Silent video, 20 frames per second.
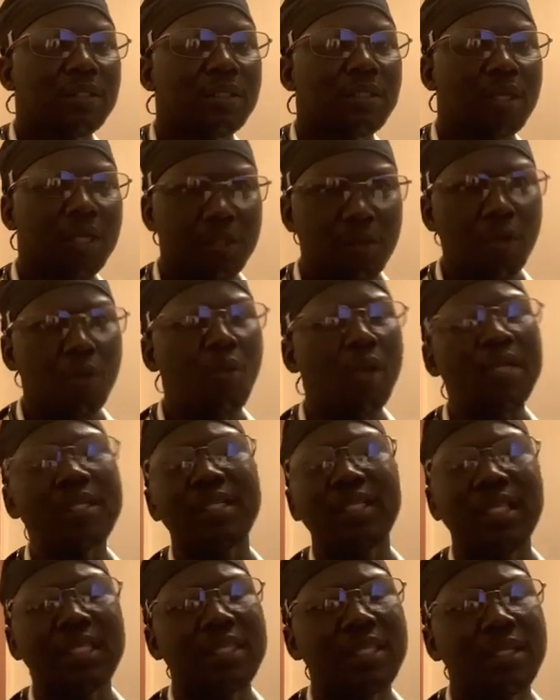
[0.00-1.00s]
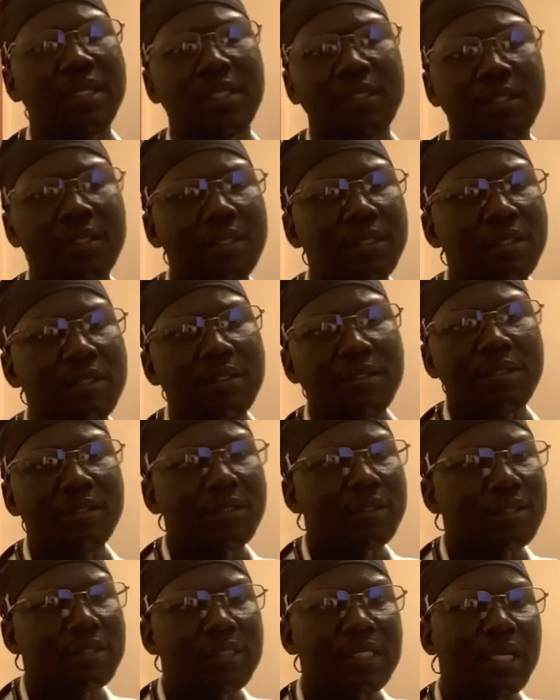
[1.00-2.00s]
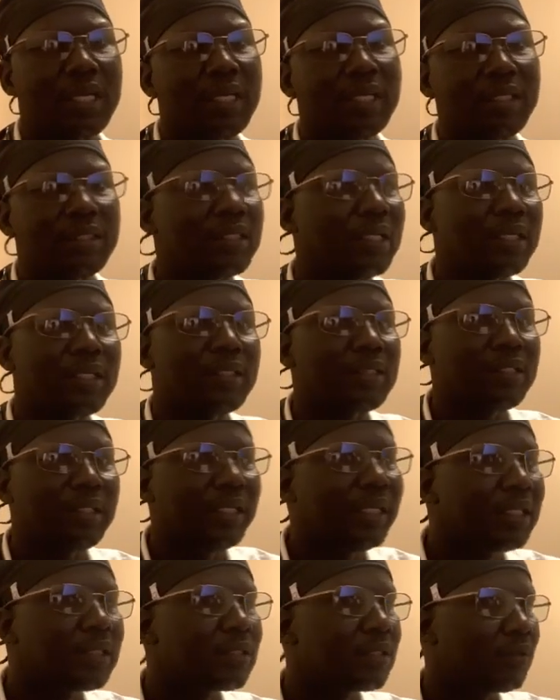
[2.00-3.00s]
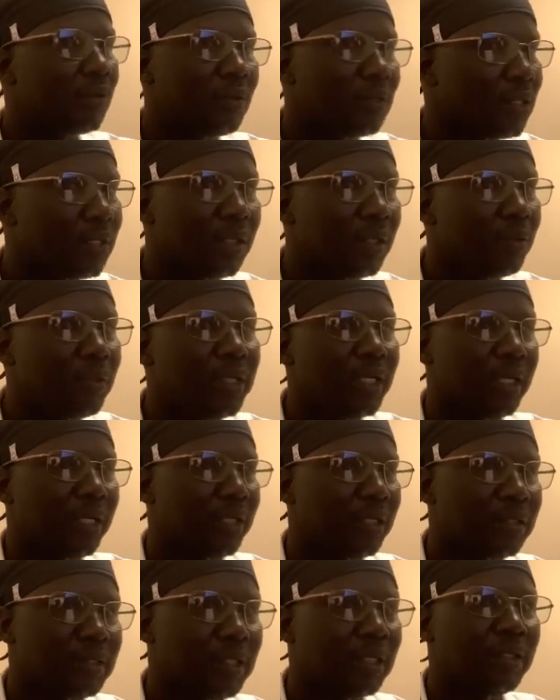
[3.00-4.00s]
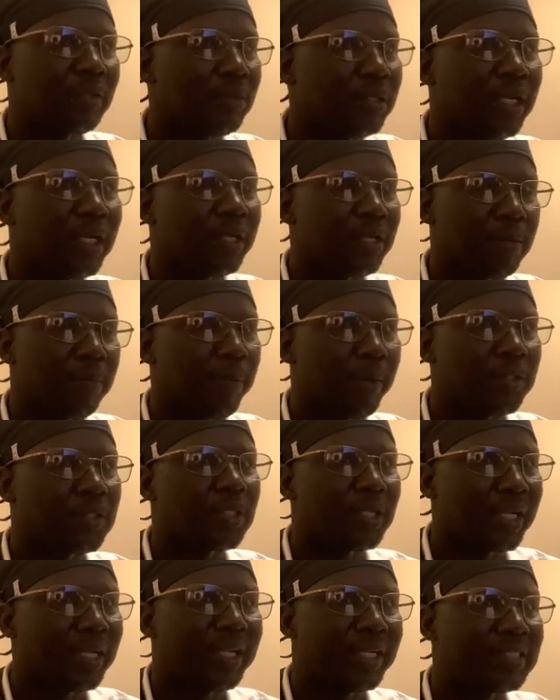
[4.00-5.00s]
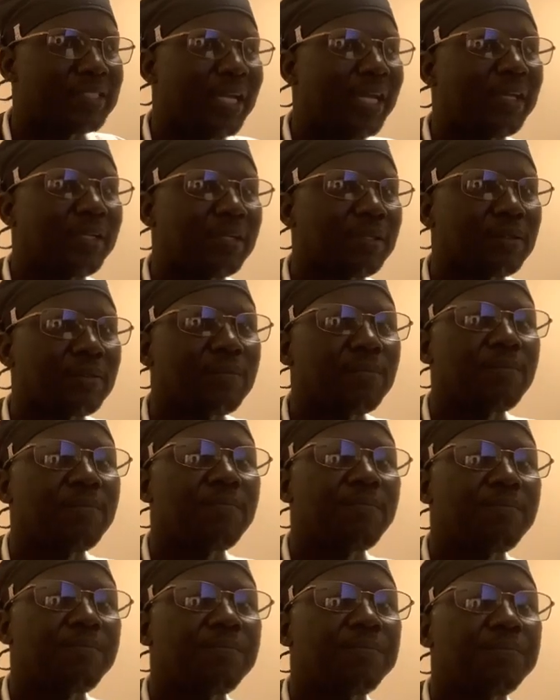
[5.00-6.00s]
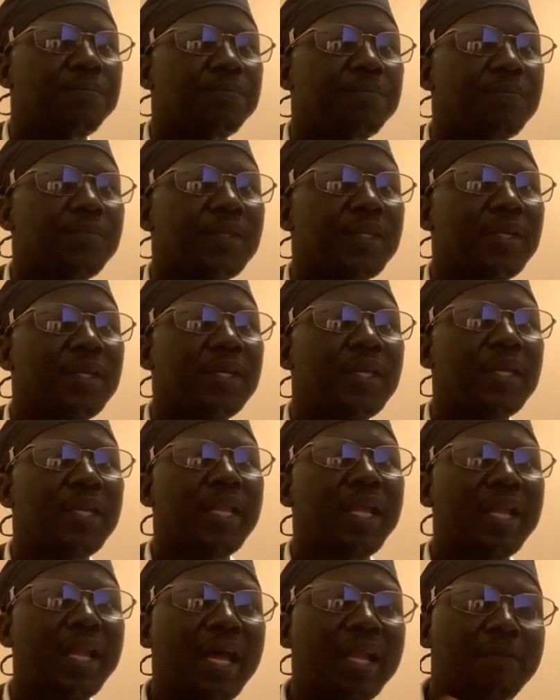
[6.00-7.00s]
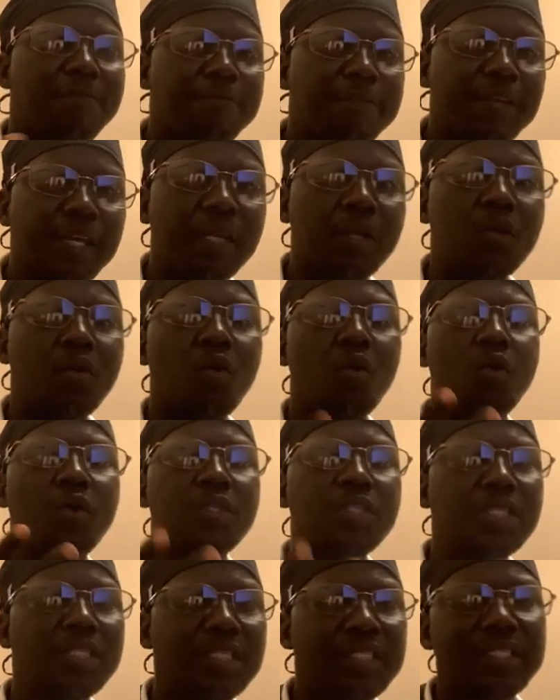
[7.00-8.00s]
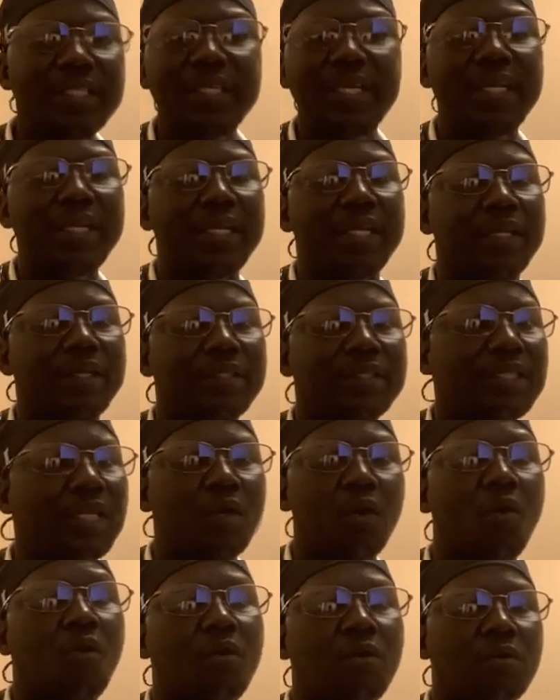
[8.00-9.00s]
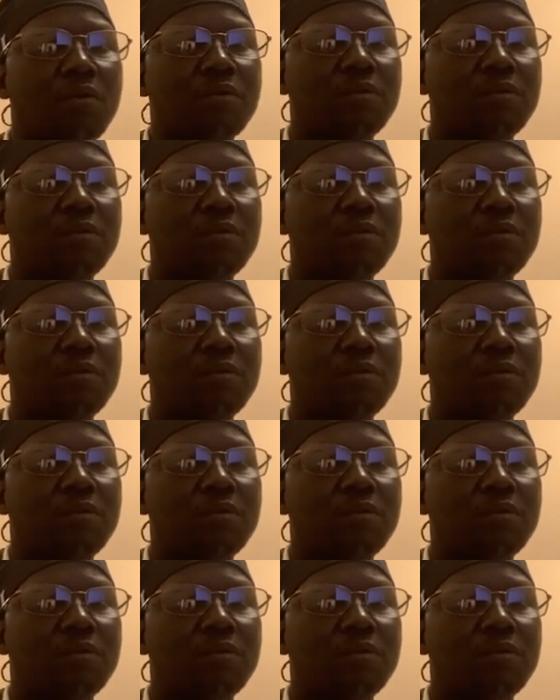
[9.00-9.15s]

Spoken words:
ka do alternate ne check lead or reading depression and anxiety la rana feel wo chi yede cherong